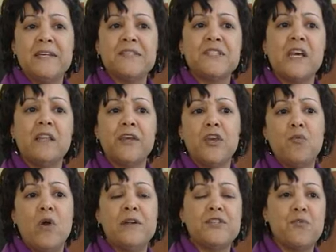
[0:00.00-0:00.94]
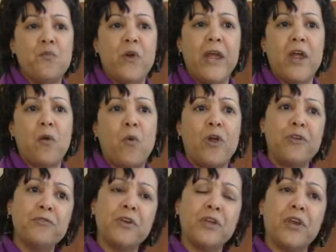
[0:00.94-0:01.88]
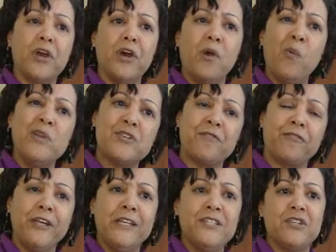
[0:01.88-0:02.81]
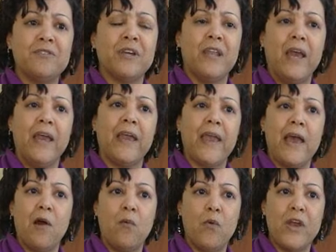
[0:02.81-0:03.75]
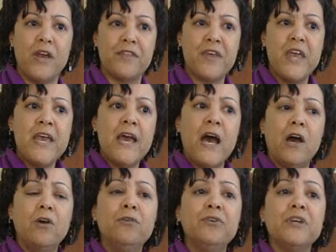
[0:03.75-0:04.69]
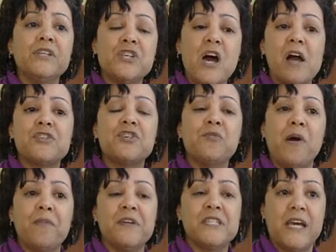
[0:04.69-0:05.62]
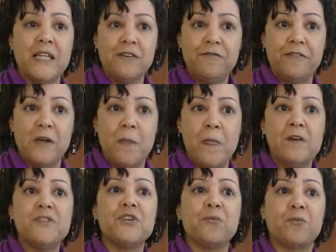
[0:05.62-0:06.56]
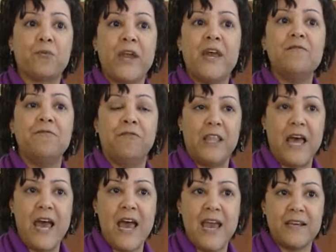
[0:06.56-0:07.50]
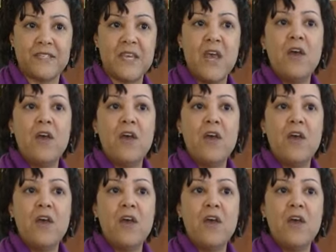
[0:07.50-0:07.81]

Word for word: is telling you what to wear, where you can go, which friends you can hang out with, uh, who you can talk to on the telephone, those are red flags.